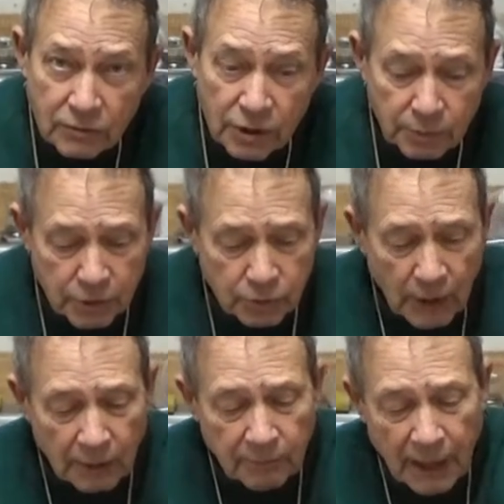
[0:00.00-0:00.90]
Christmas,
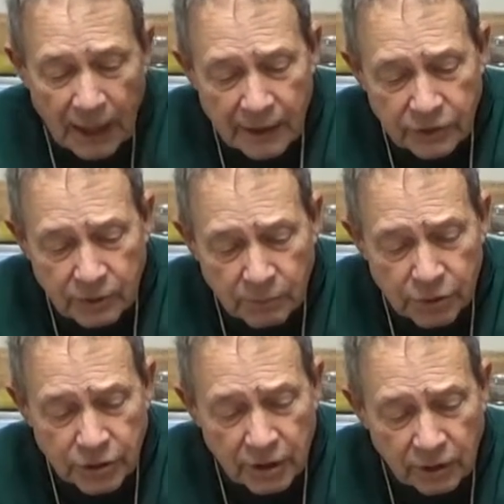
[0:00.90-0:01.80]
while buying some
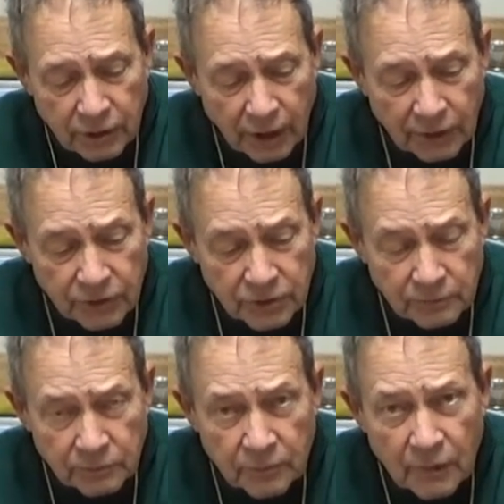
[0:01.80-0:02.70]
Brazil nuts
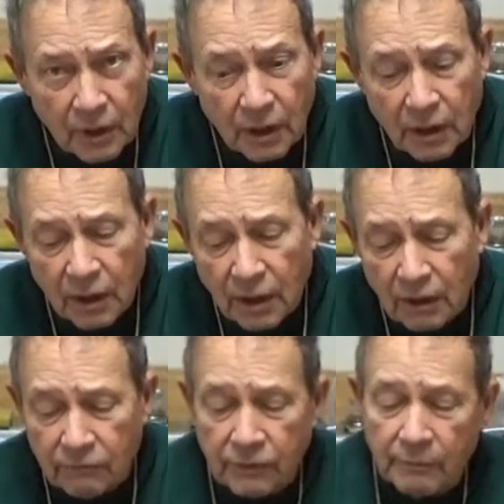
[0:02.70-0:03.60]

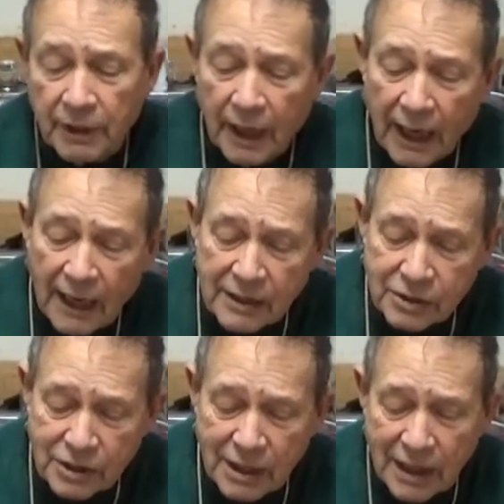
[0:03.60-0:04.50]
from the
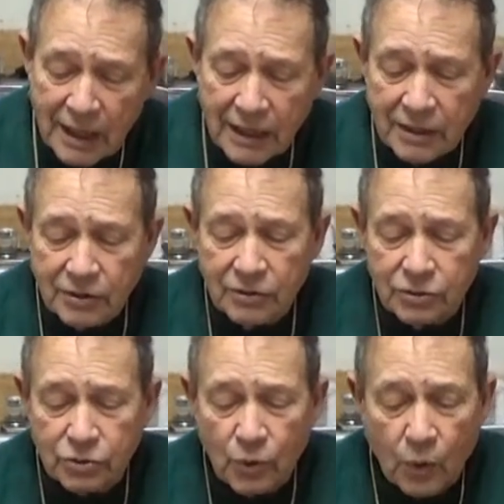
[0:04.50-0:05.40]
IGA
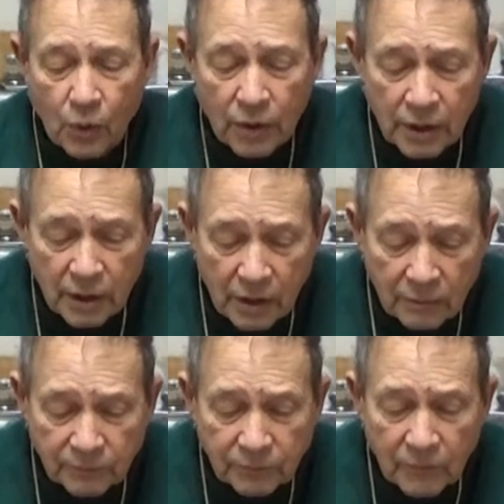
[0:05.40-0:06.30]
store
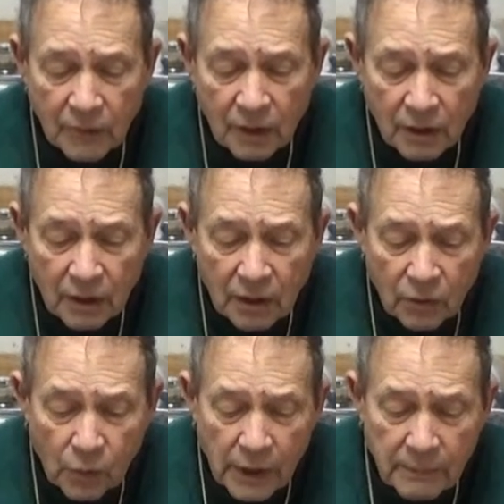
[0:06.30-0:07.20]
here,
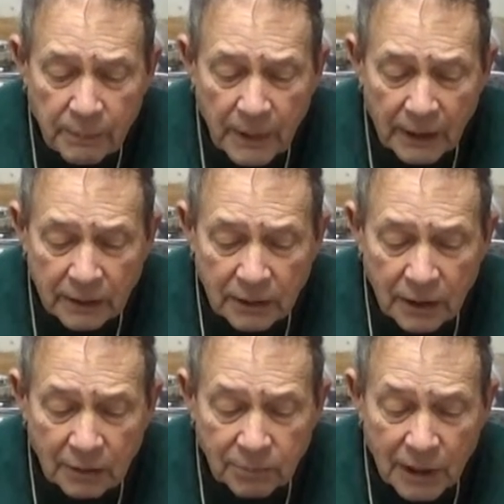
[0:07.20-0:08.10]
we picked
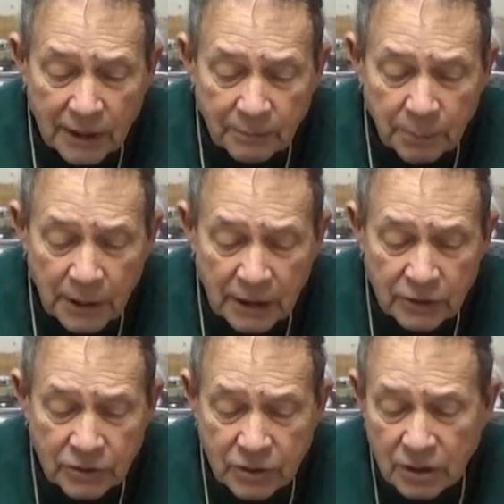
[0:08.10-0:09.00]
up a
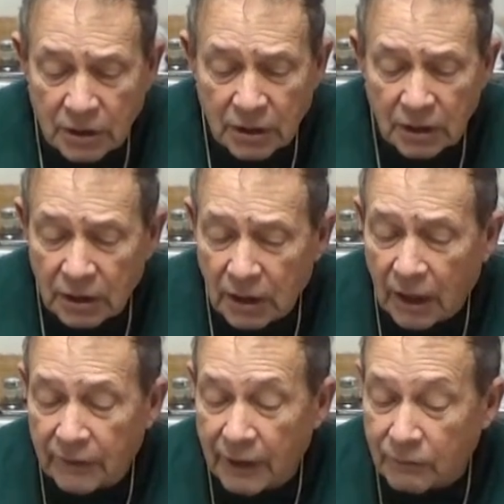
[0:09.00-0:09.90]
piece
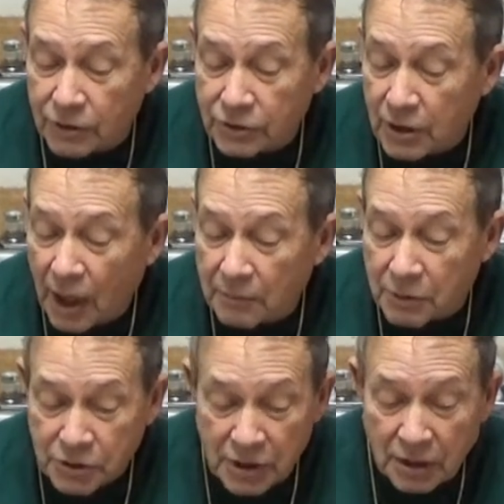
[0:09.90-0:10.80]
that was not
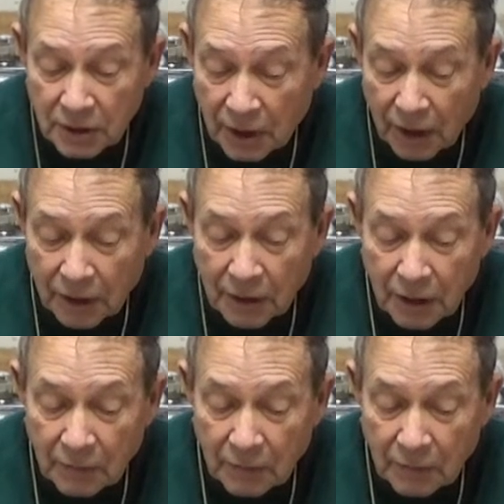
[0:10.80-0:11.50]
Brazil nut.